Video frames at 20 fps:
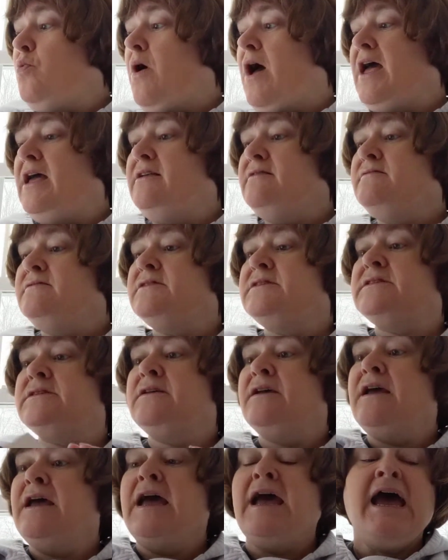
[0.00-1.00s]
ones.
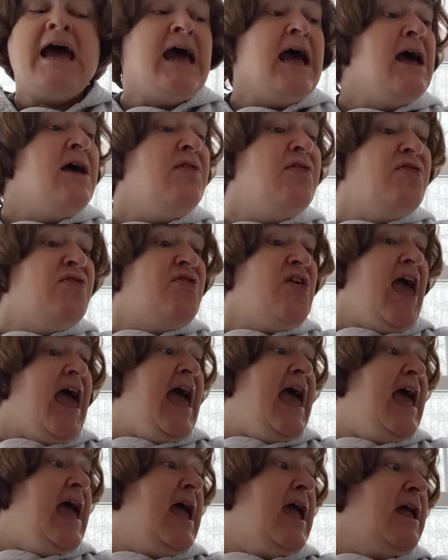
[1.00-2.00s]

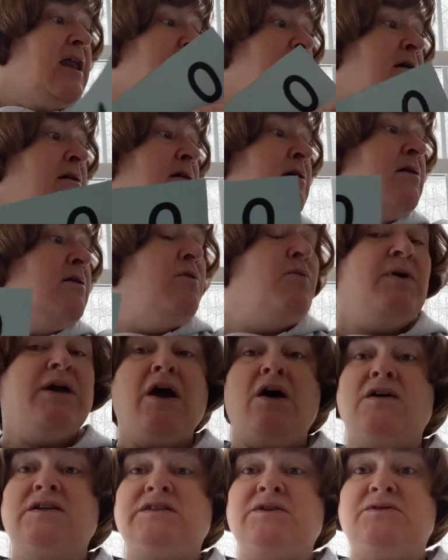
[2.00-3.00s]
Then we
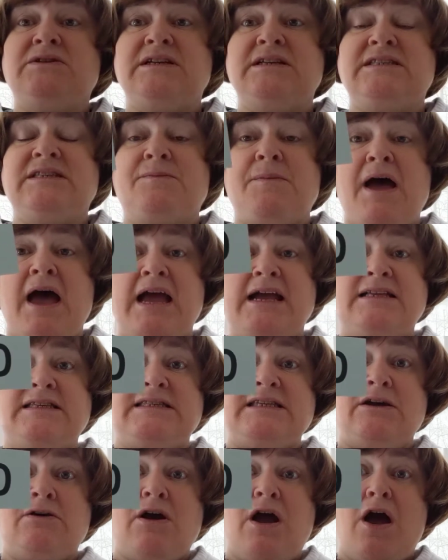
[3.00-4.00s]
also did some hide
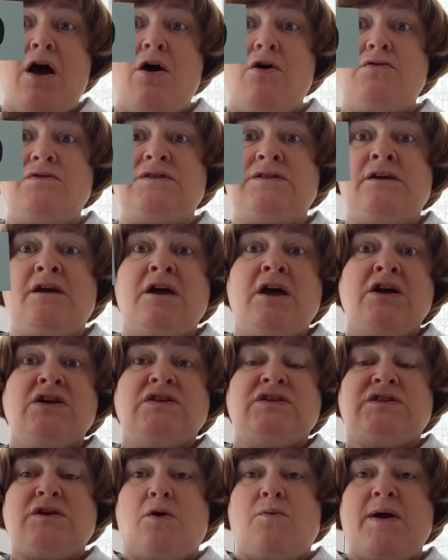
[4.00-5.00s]
zeros.
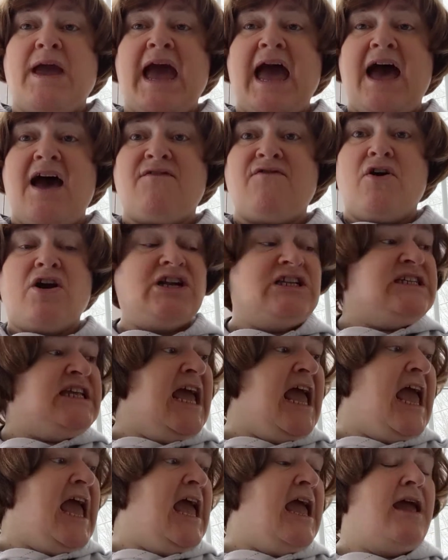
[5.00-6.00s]
So we have our
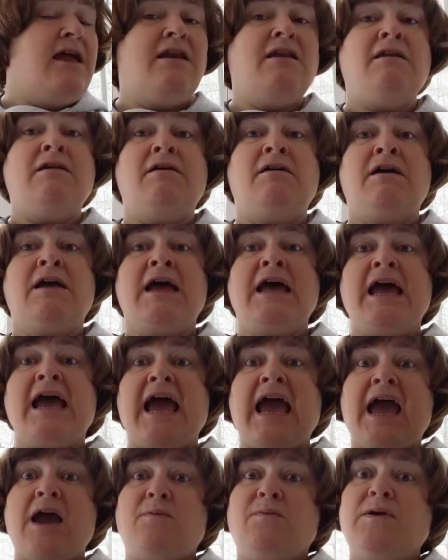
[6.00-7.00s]
10
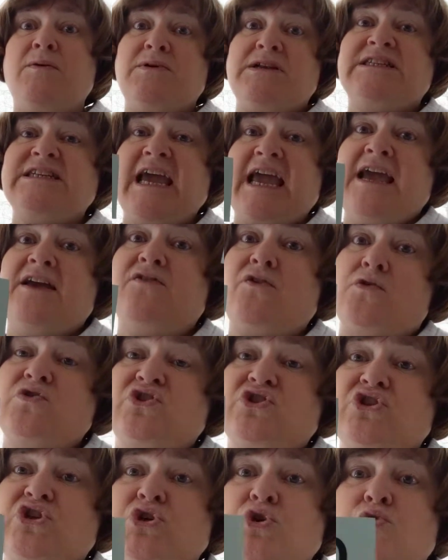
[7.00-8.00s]
and we would take
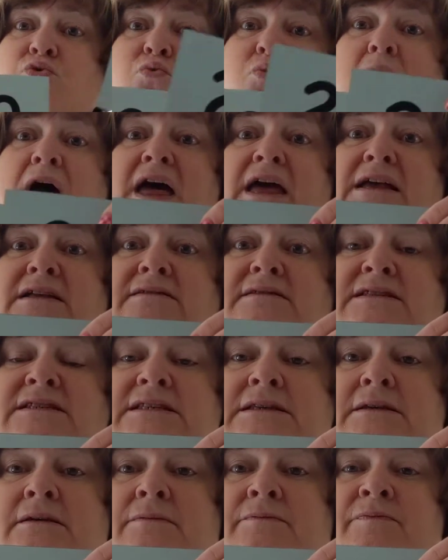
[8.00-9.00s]
those 2
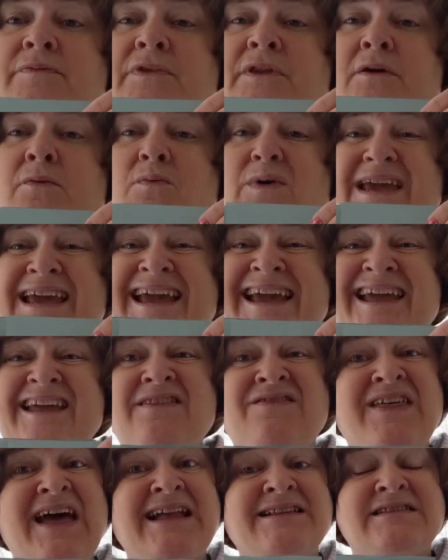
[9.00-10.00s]
ones. We
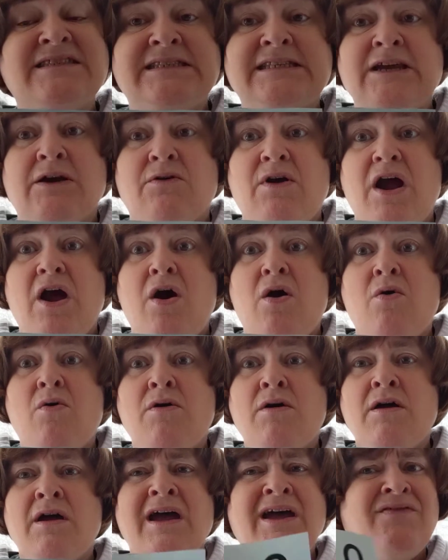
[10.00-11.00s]
hid that 0.
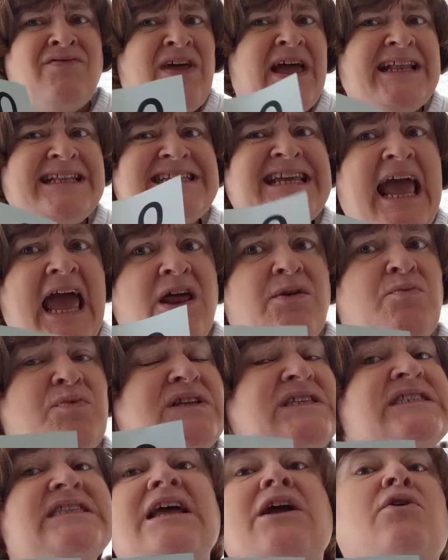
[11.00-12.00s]
That 10
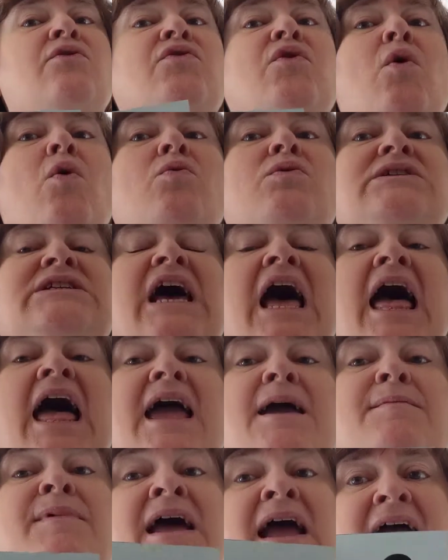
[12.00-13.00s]
was there the whole
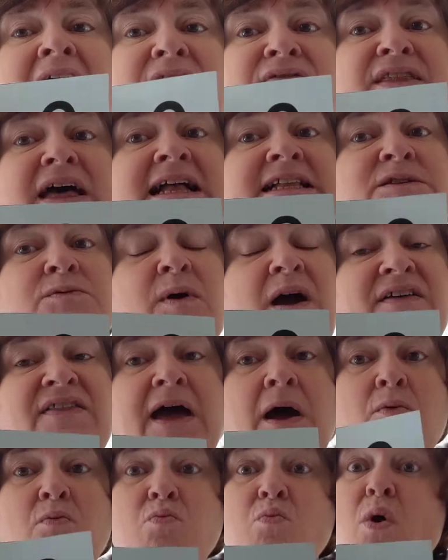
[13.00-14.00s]
time, and that's why
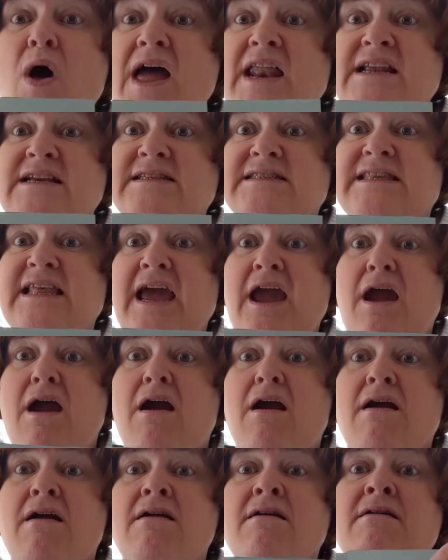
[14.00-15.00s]
that 1 is
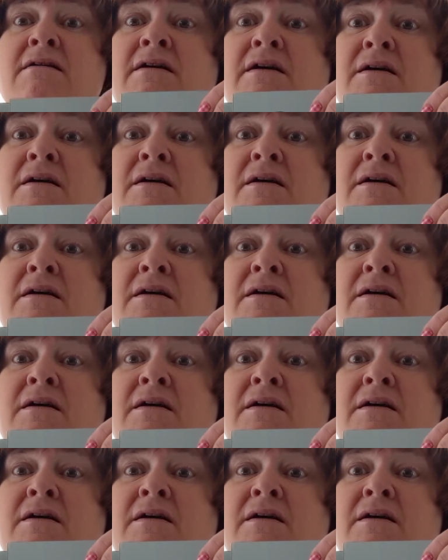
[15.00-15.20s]
there.